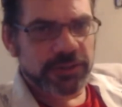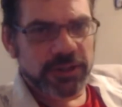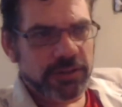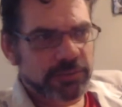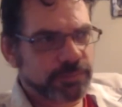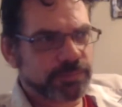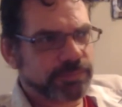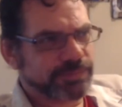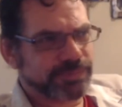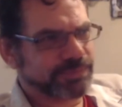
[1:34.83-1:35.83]
of
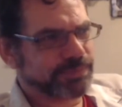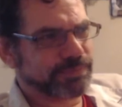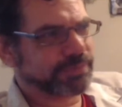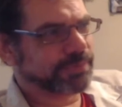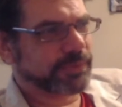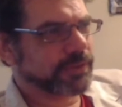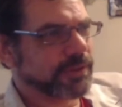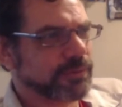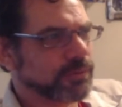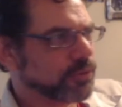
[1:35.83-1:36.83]

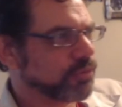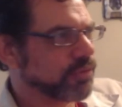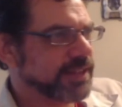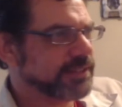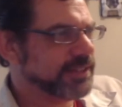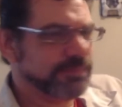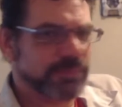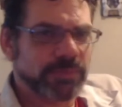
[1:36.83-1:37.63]
crazy